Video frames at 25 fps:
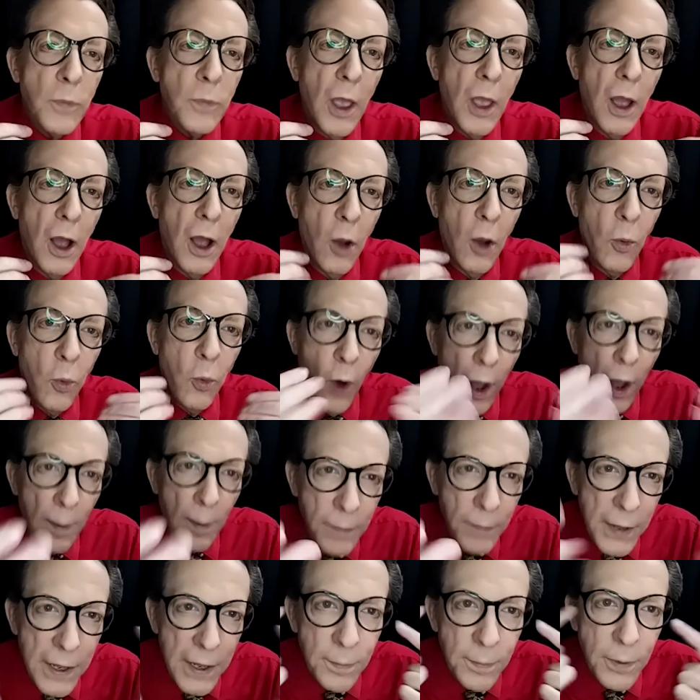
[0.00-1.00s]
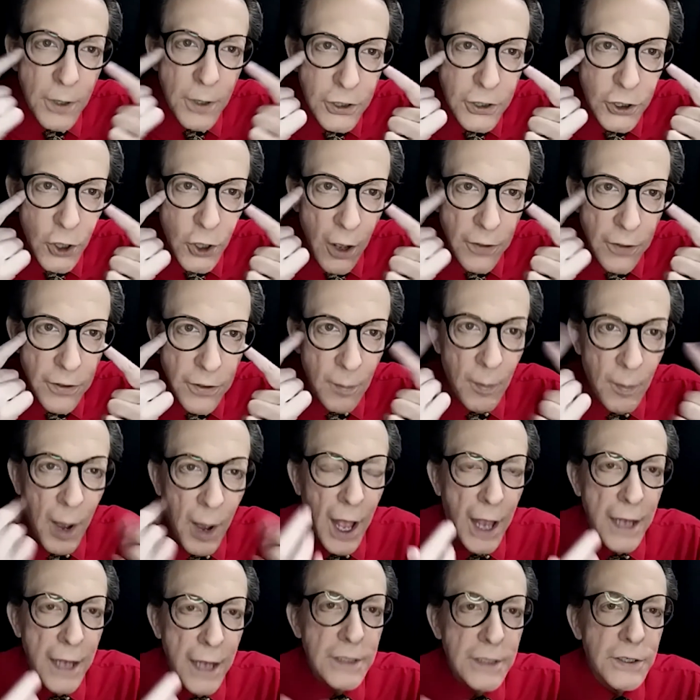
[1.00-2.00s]
what people saw in their
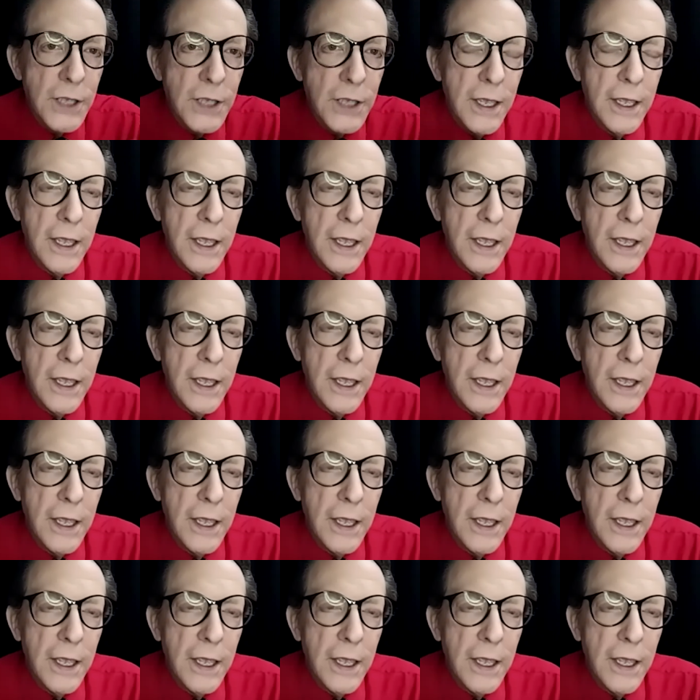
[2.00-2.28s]
minds.